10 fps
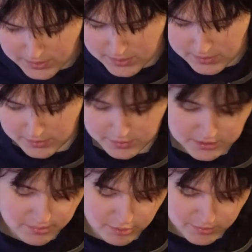So here's
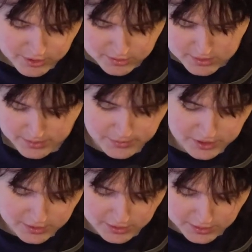the permissions. I'm just
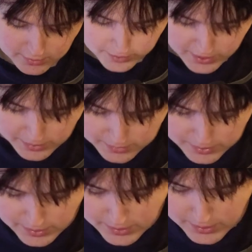going to hit OK.
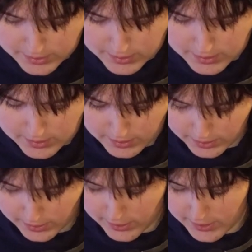
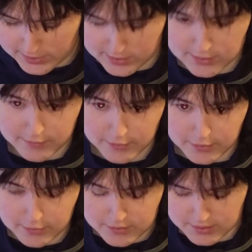And access to
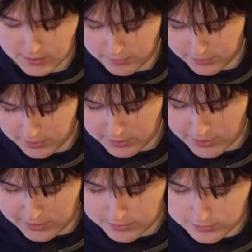photos, it will need
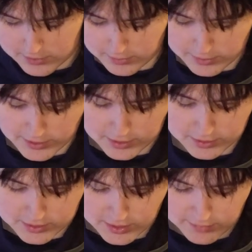that too, so it can actually
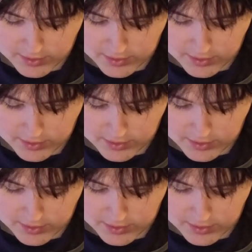save